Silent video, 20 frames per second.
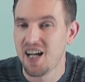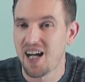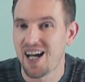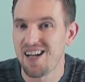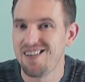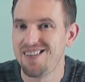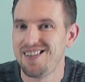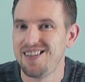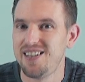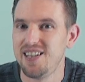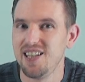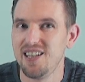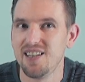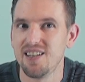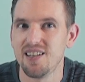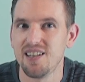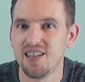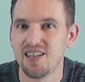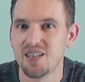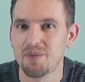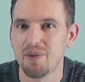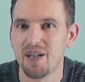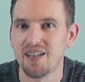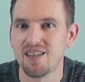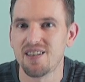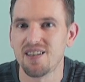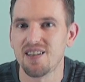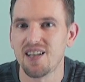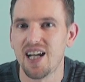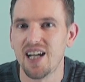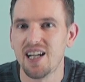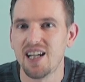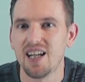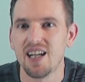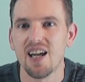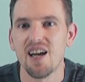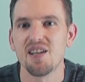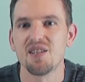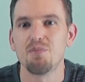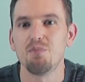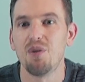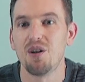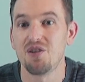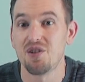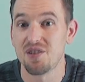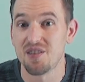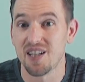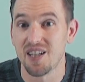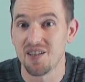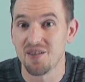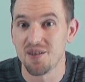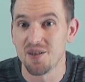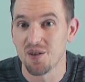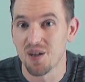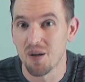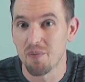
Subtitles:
I didn't expect to like it as much as I do.